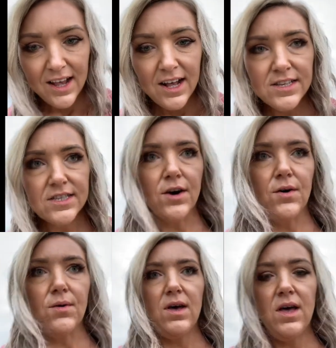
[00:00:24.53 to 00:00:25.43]

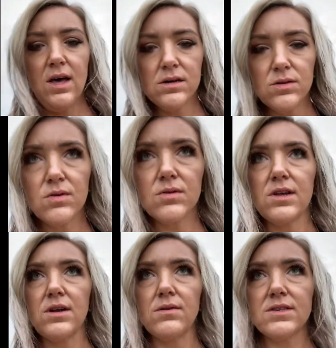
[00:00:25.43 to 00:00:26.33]
so Lord
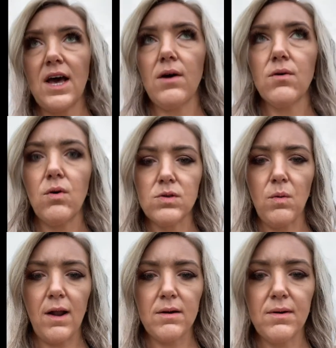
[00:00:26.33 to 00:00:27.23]
only knows how cold the
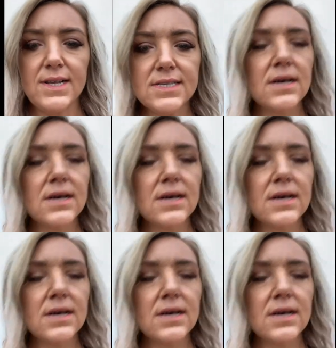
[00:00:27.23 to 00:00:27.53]
water was.